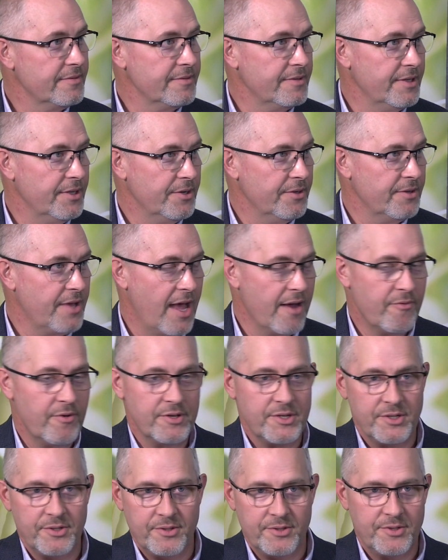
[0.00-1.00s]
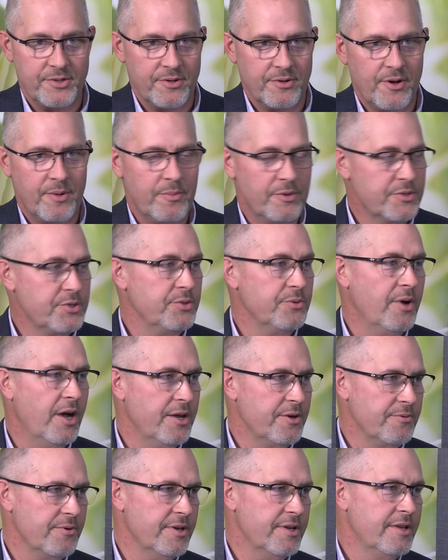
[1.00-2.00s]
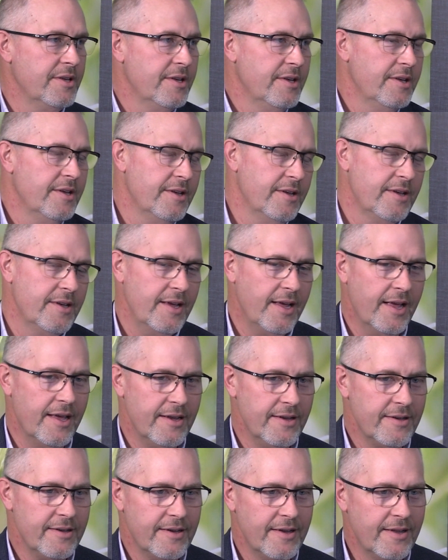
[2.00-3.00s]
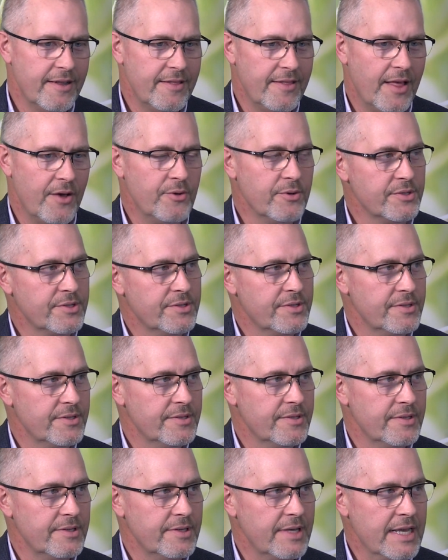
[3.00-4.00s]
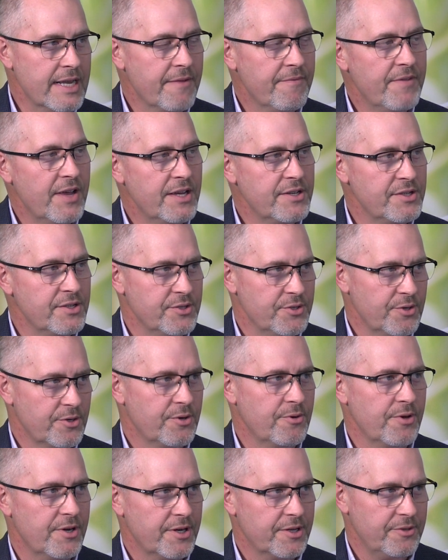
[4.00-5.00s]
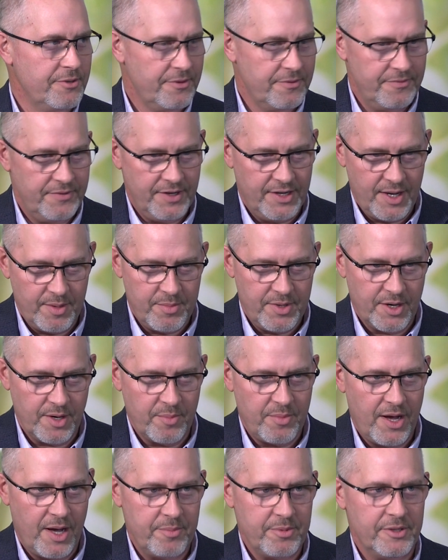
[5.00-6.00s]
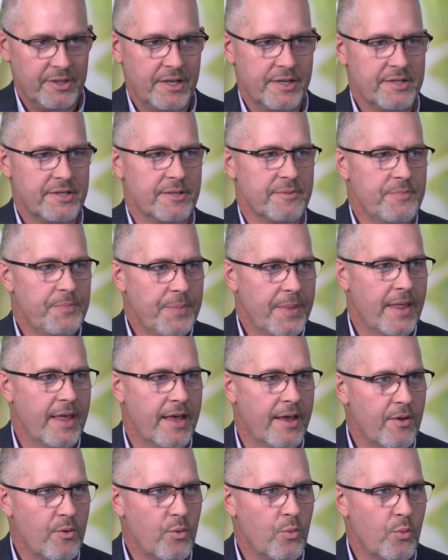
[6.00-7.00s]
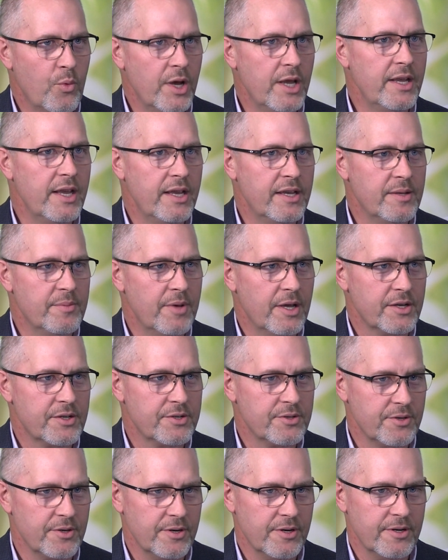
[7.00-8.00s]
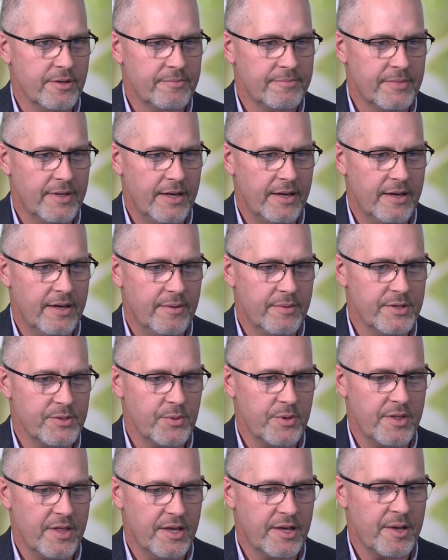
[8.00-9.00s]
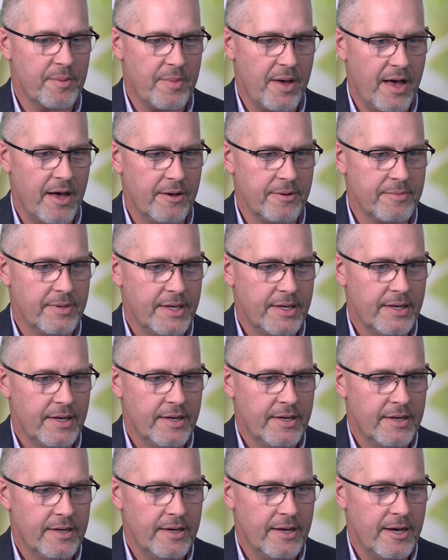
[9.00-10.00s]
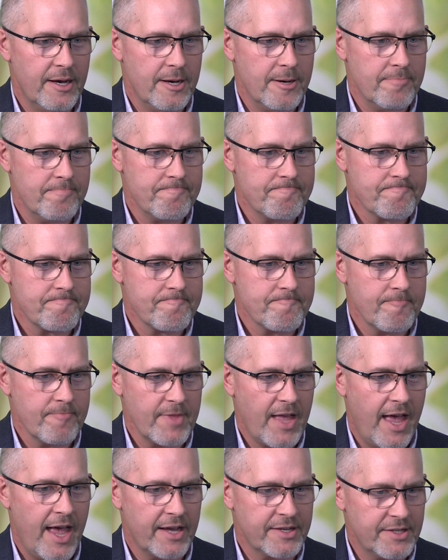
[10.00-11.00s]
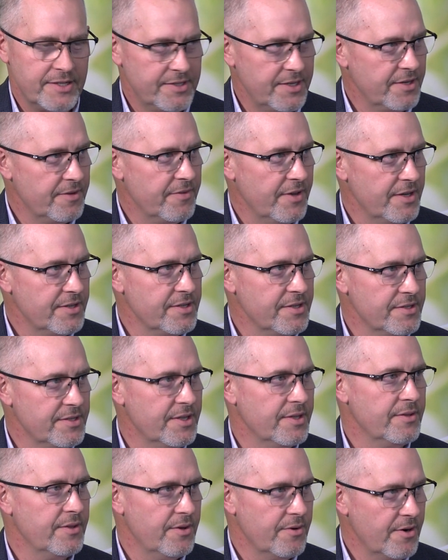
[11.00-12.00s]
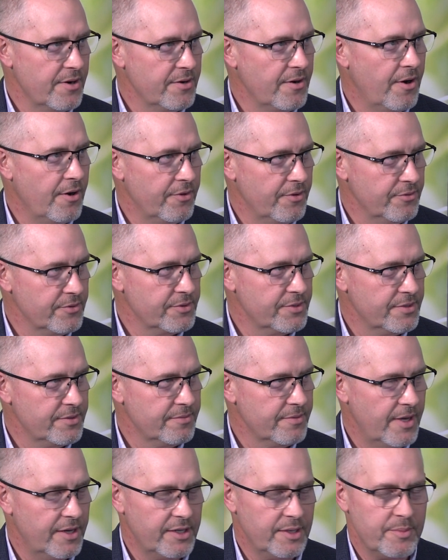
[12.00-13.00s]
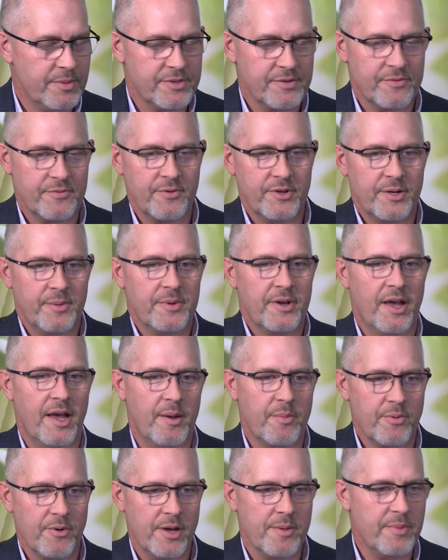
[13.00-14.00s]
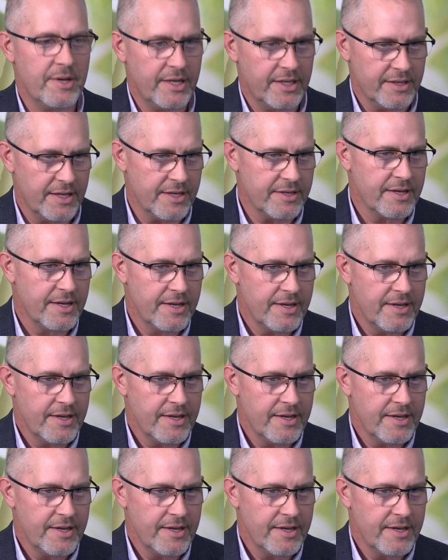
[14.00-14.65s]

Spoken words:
the average yields are almost 200. And those innovations are critical to feed a bigger population. We need to make sure, as we think about access to innovations, that there are those elements of freedom to operate, meaning that